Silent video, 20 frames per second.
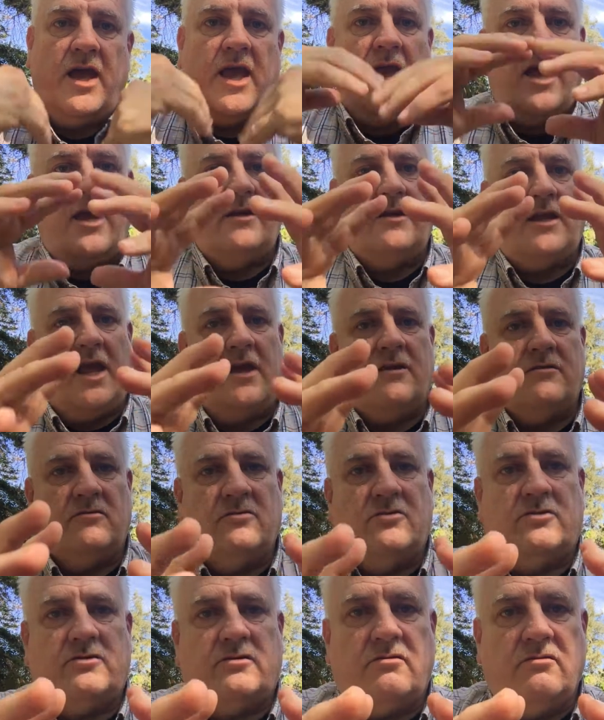
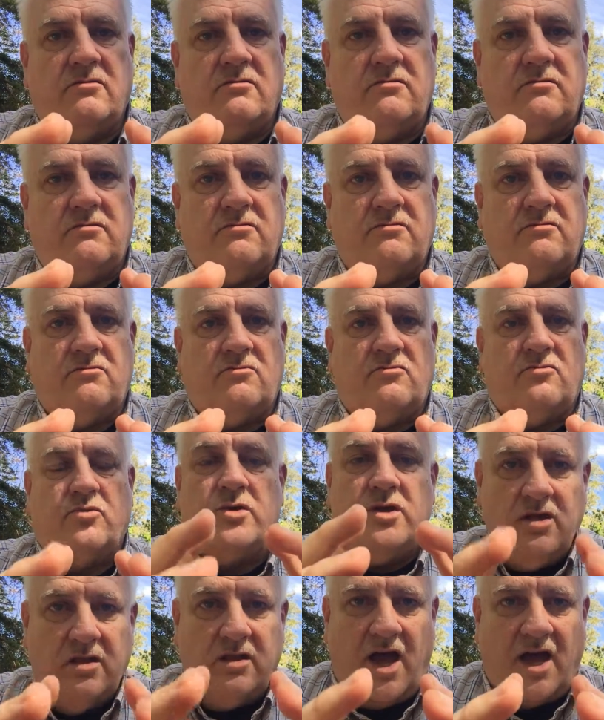And
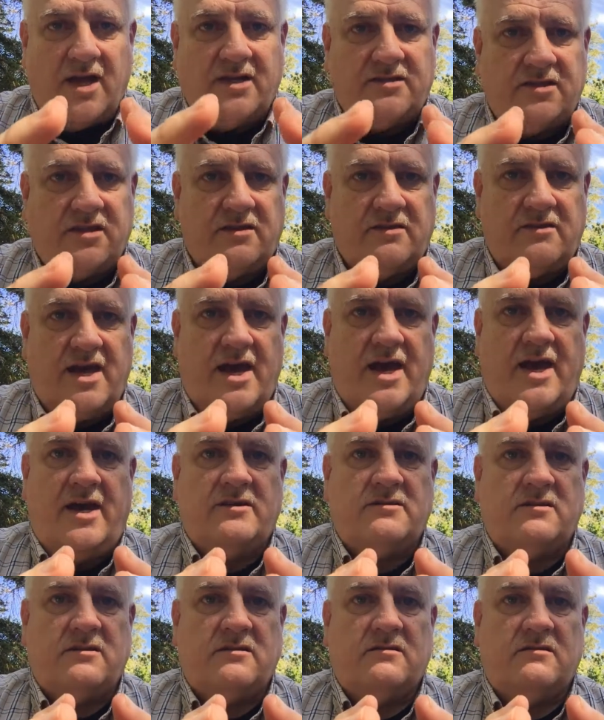realizing
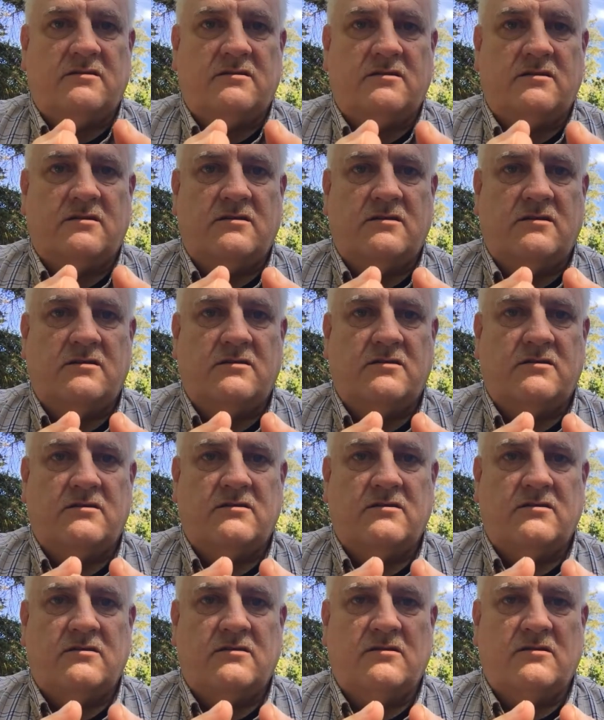that,
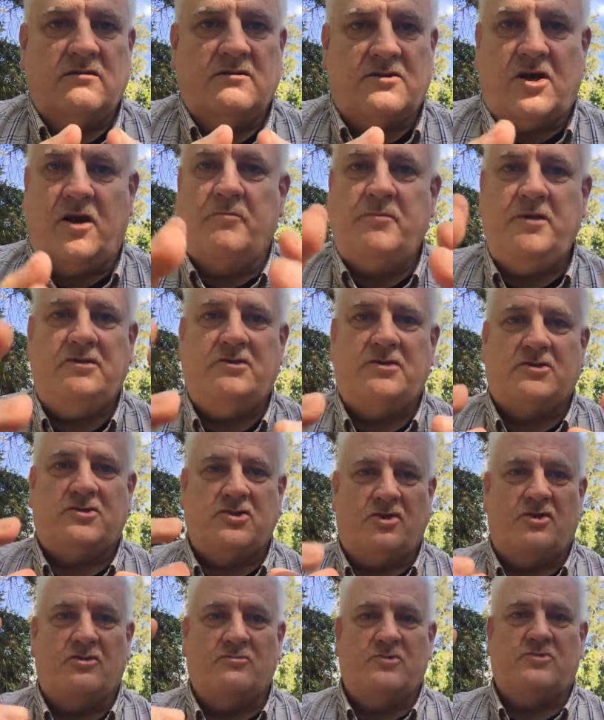coming to
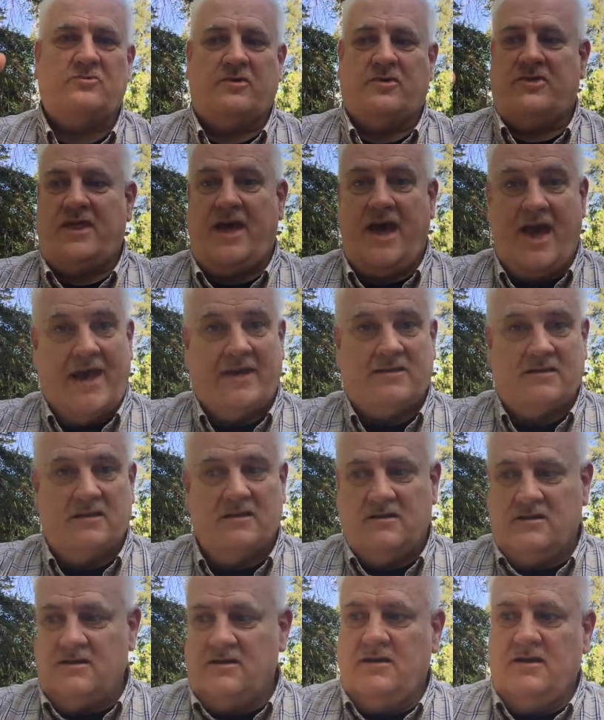terms with that,
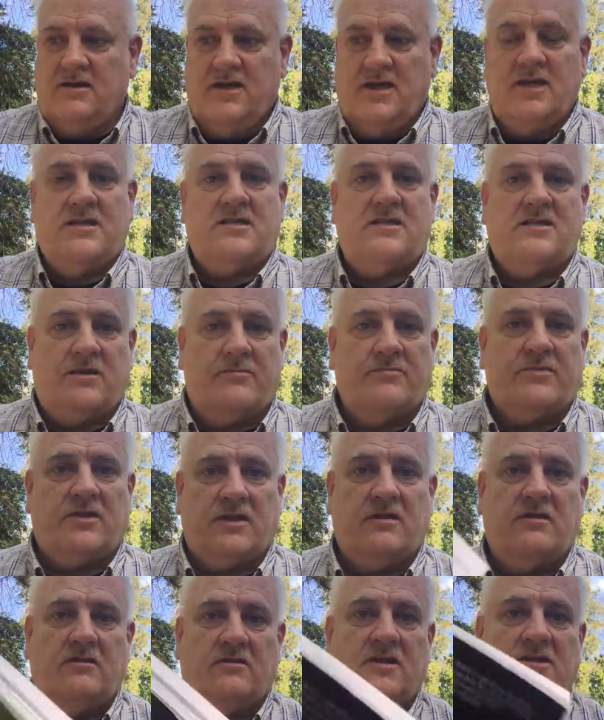is
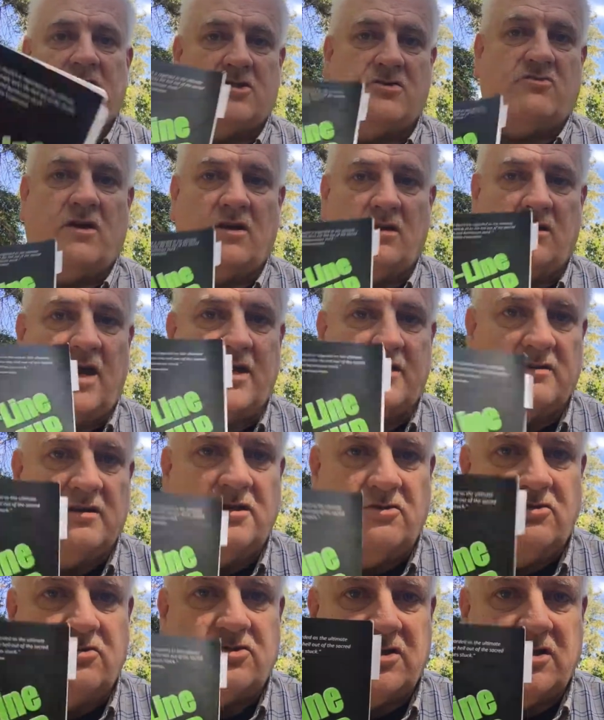something that straight line
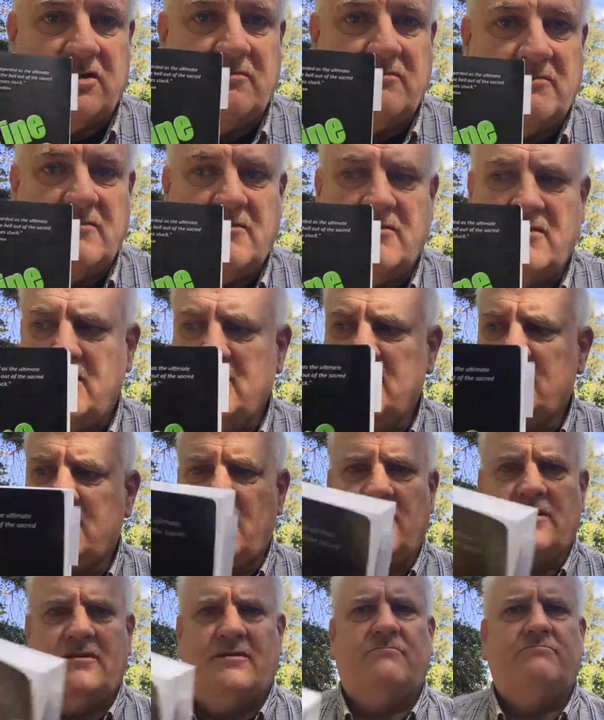leadership
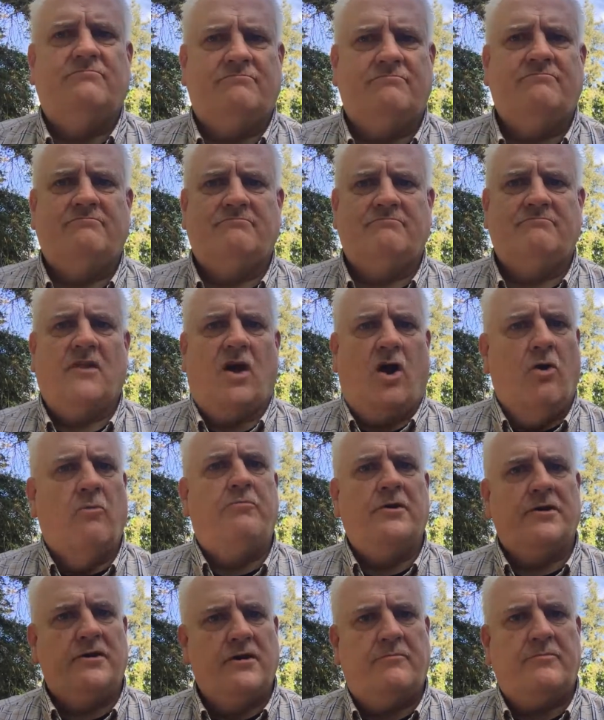kind of
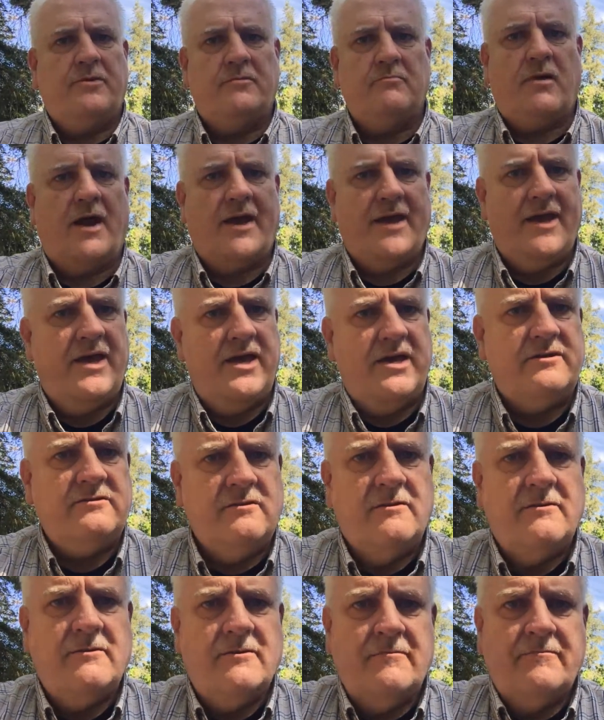opened up in my head.
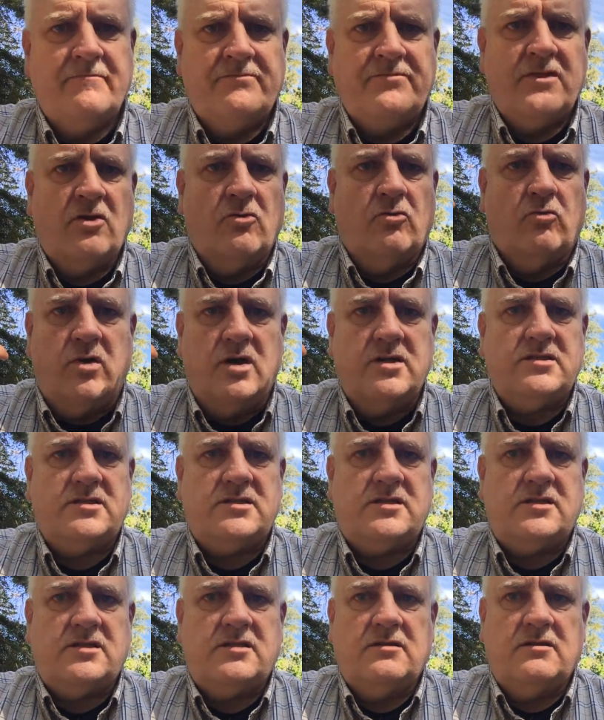
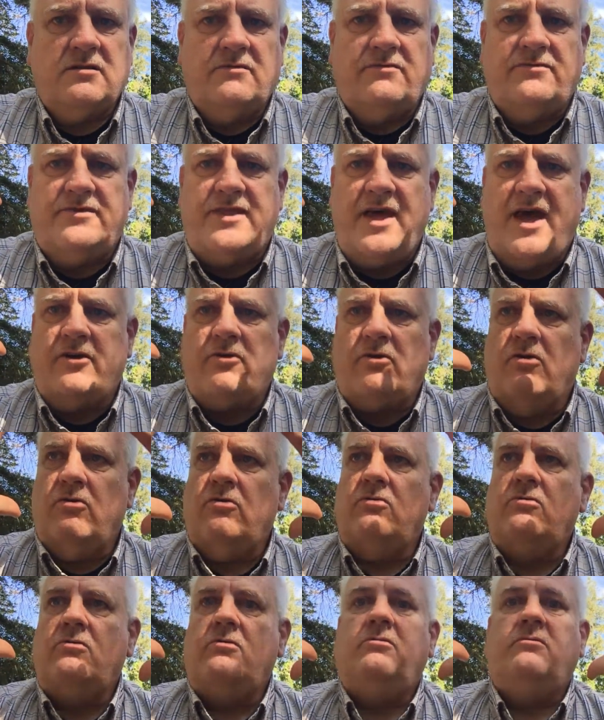Once that
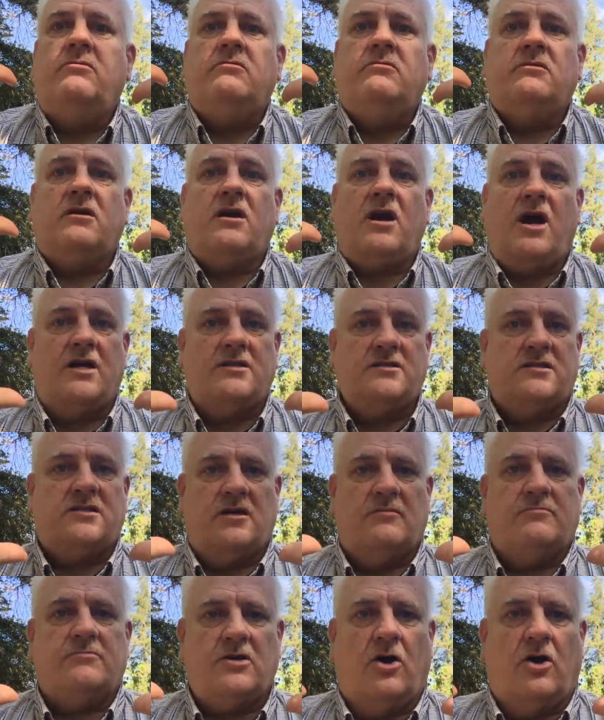whole concept